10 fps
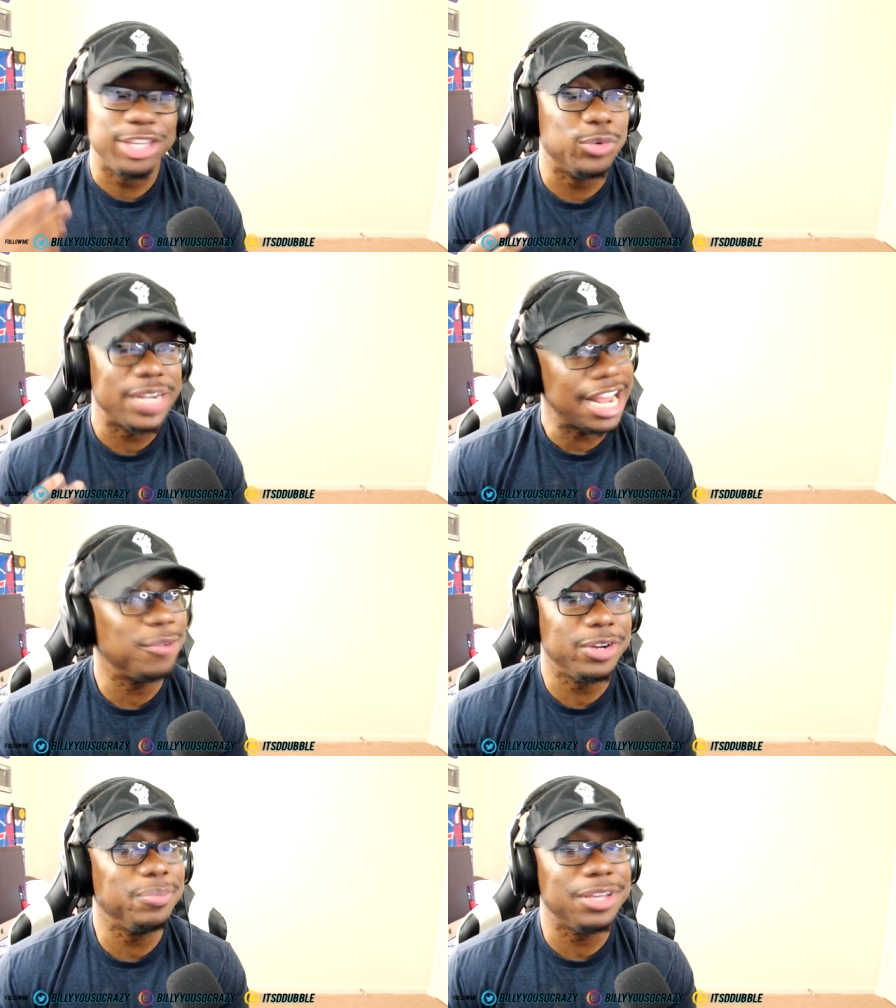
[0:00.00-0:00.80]
You would
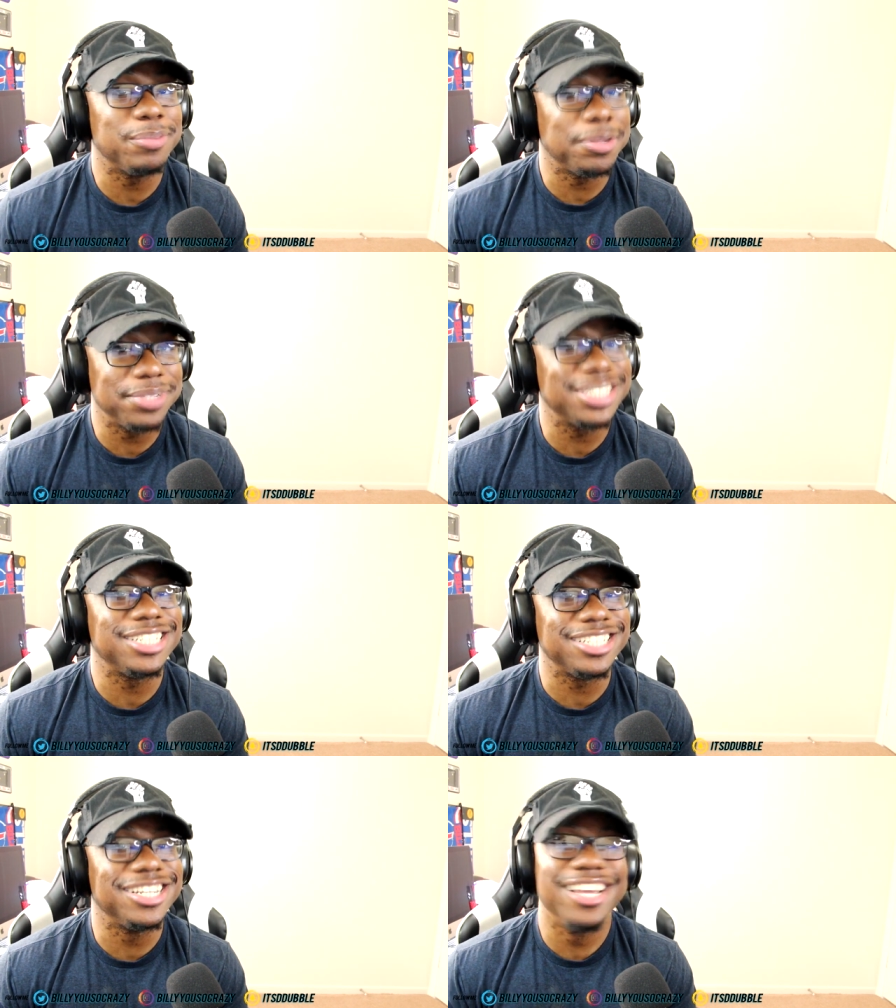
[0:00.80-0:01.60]
not want to be in my
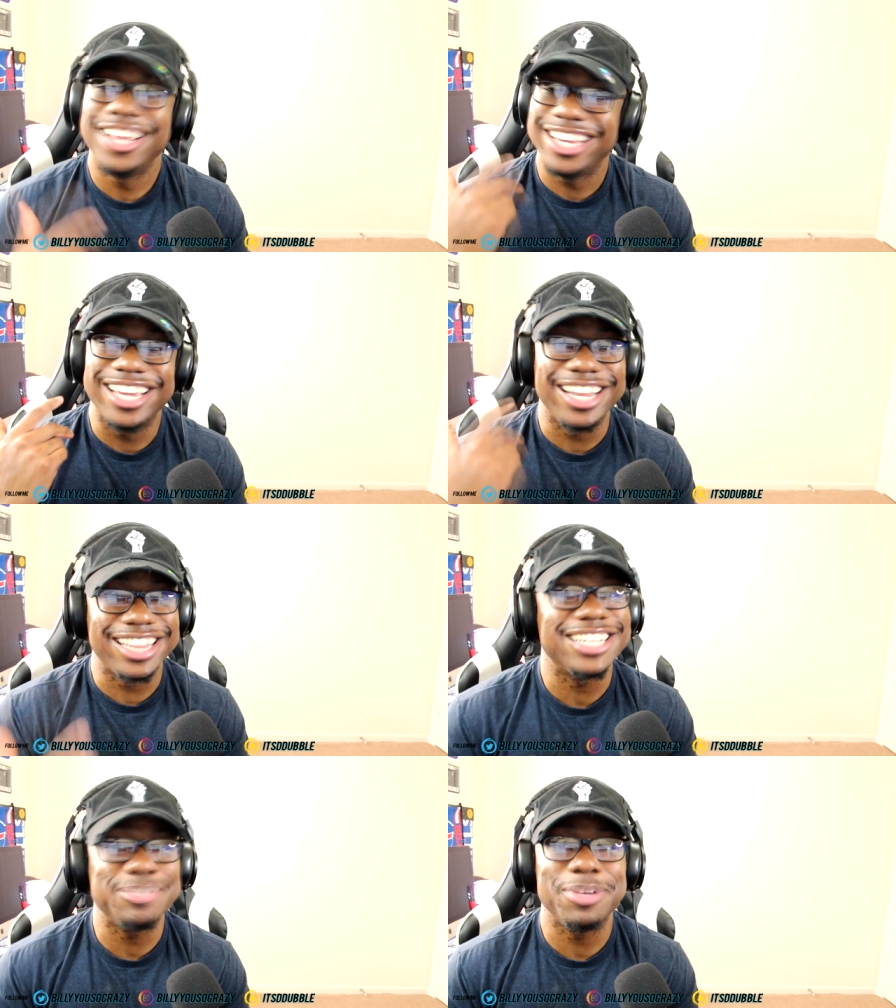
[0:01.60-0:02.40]
position getting
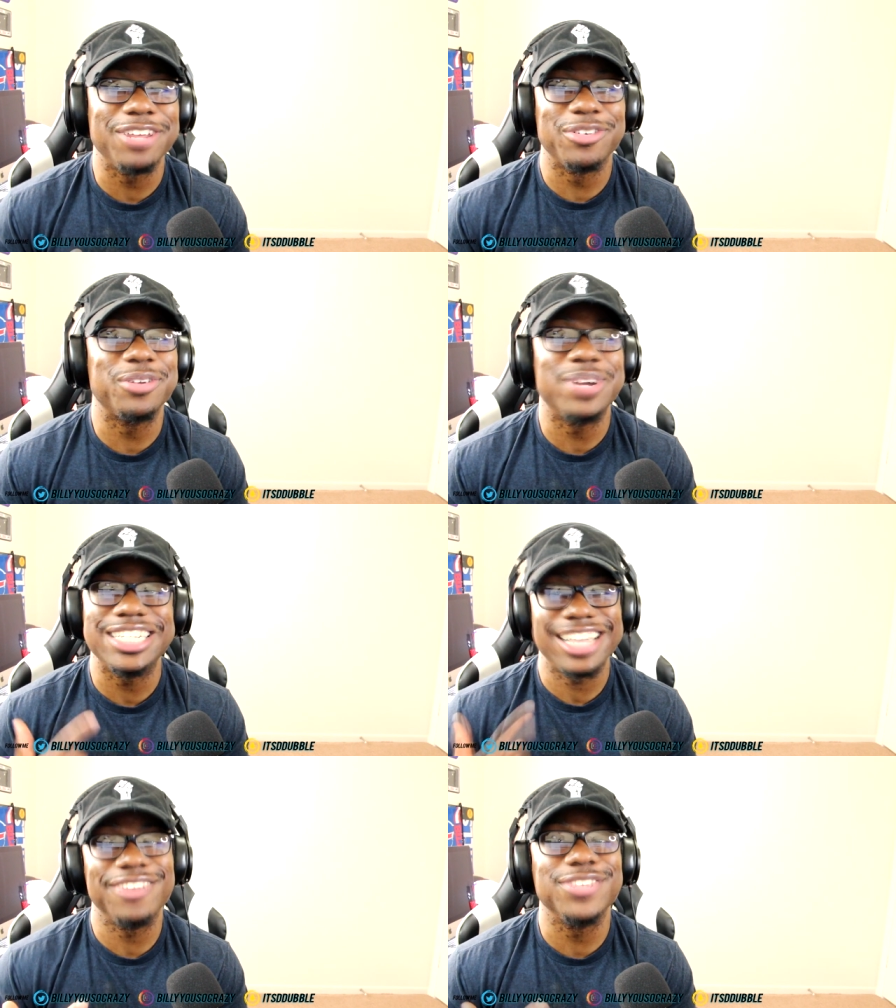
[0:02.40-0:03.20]
this many
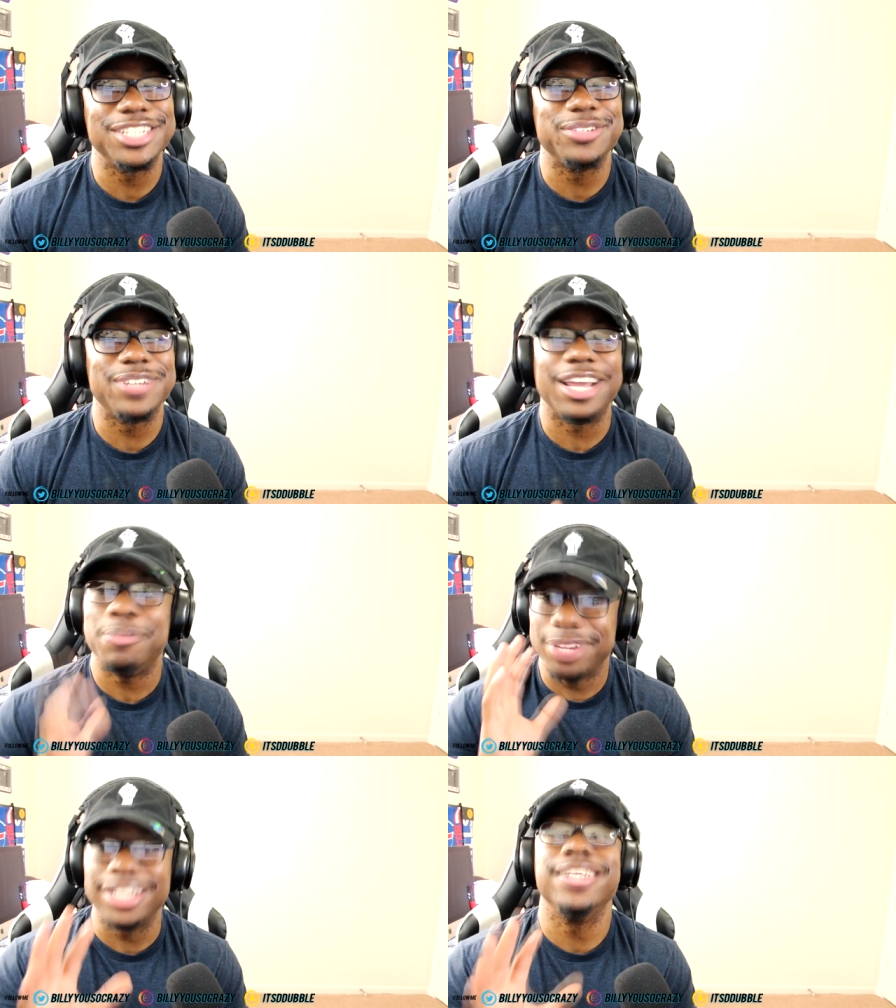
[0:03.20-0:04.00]
requests every single day,
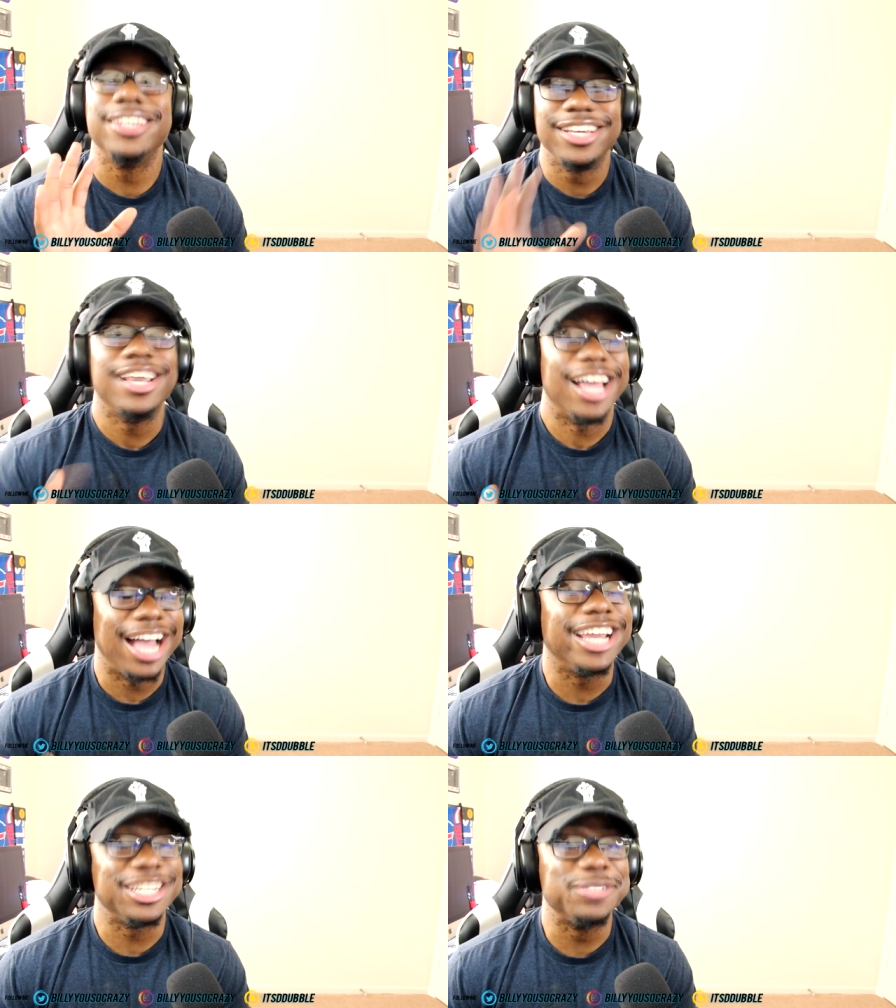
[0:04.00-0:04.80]
but
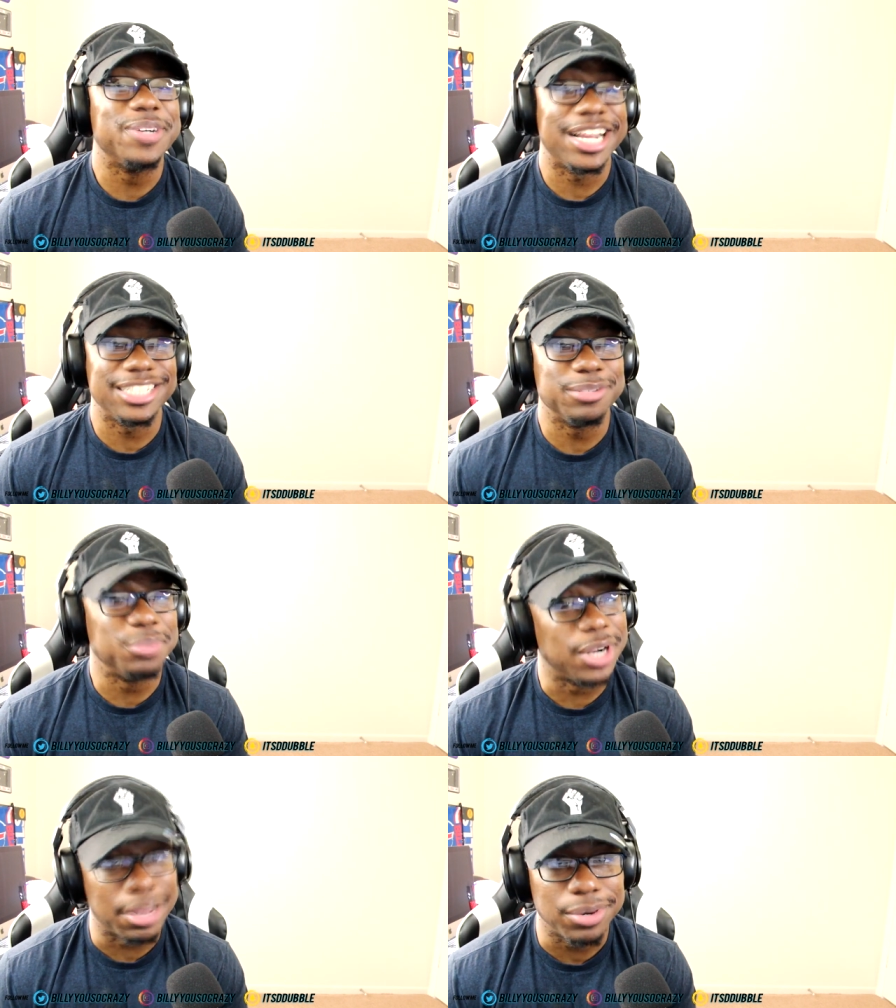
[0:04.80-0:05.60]
I get to it at some
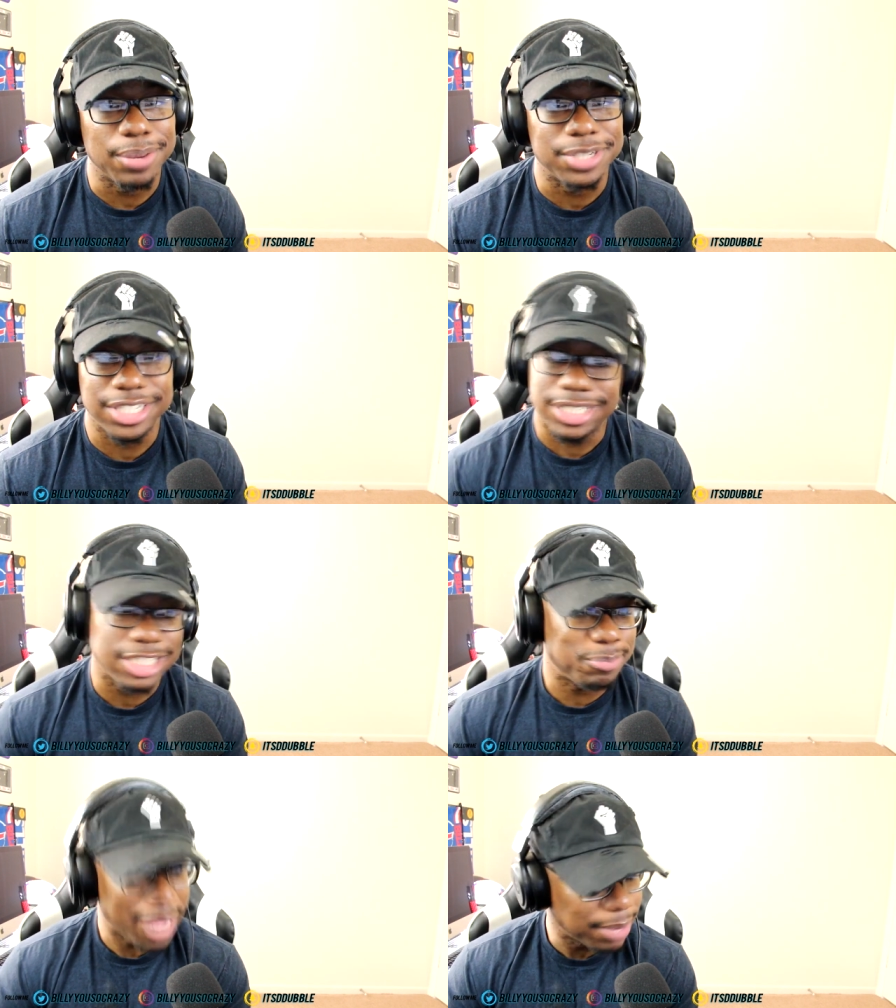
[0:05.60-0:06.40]
point. I promise you.
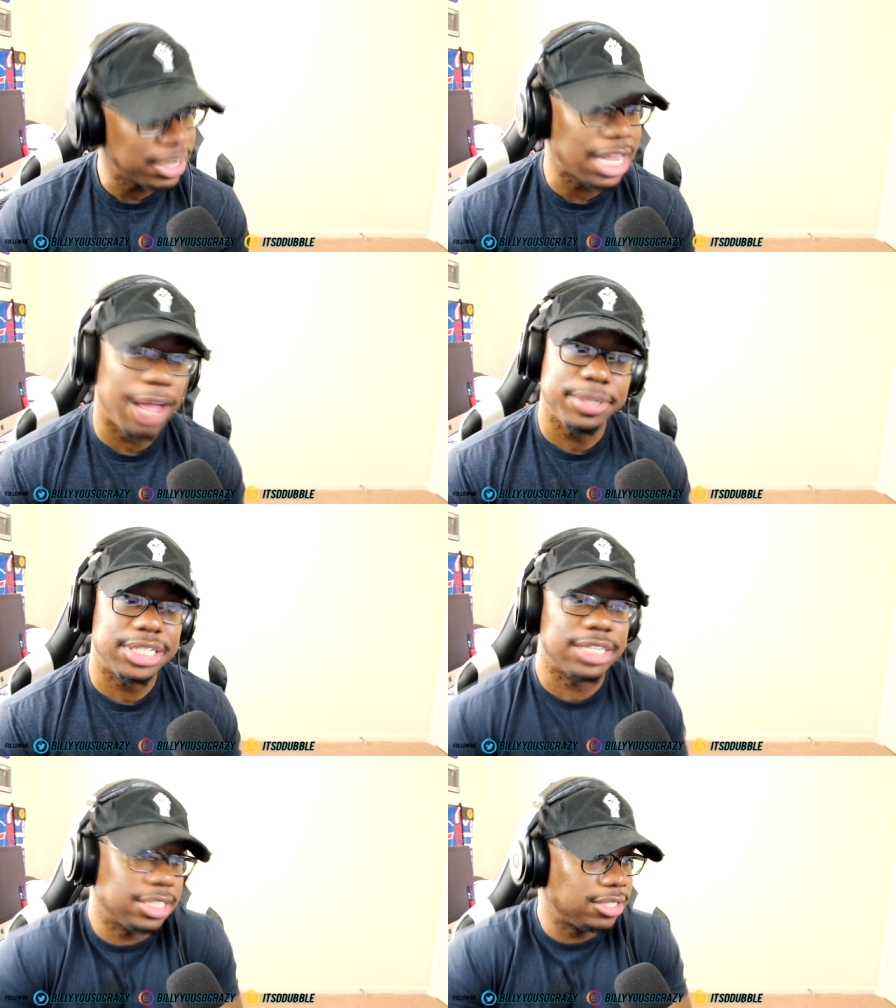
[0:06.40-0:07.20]
Just spam the comment
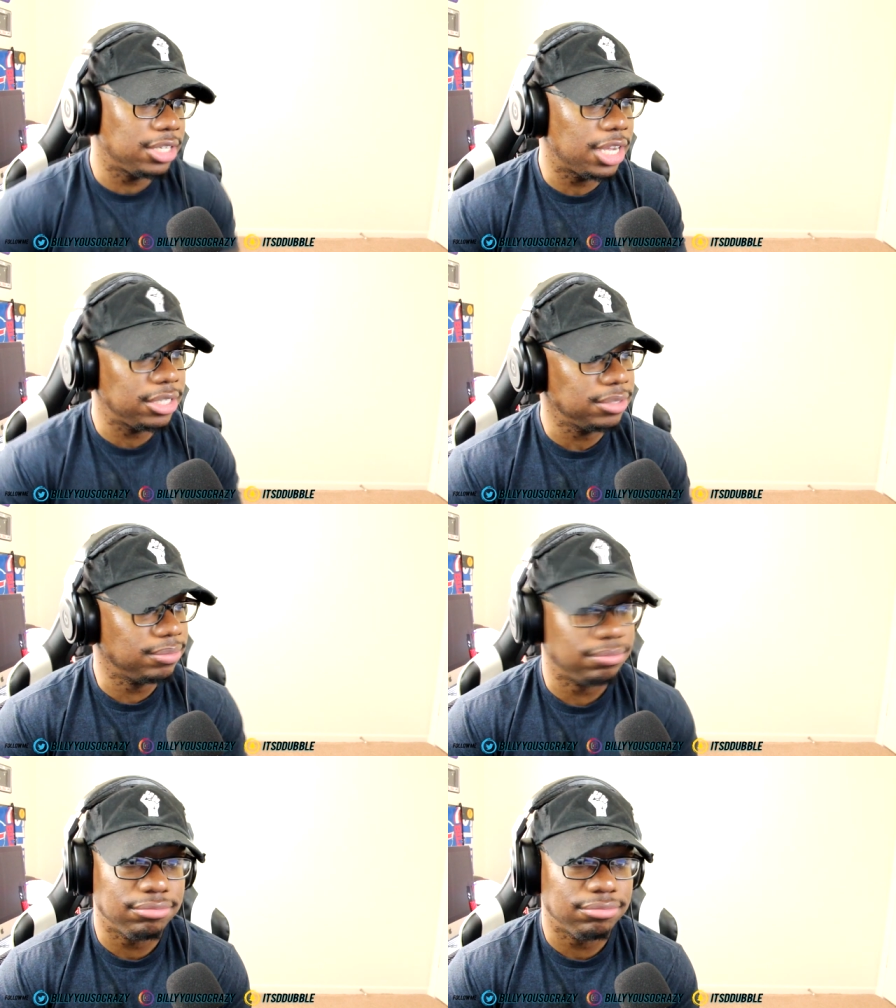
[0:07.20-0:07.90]
section. That's all you got to do.